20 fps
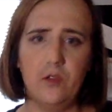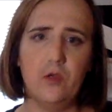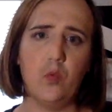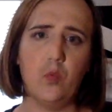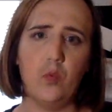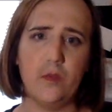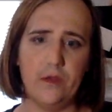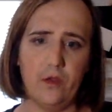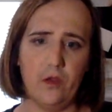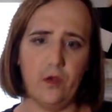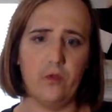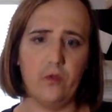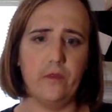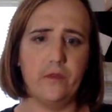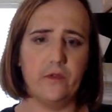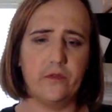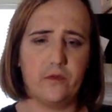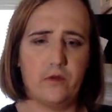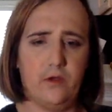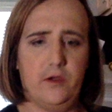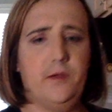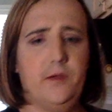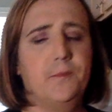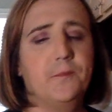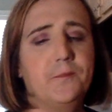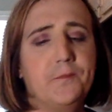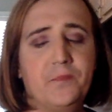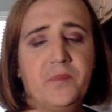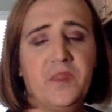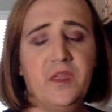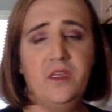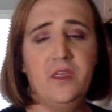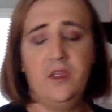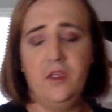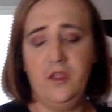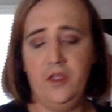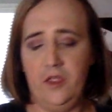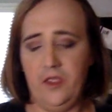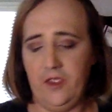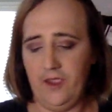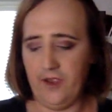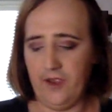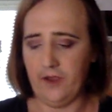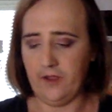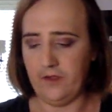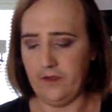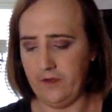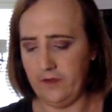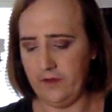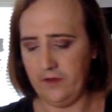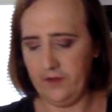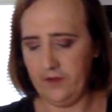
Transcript: We know this, right? And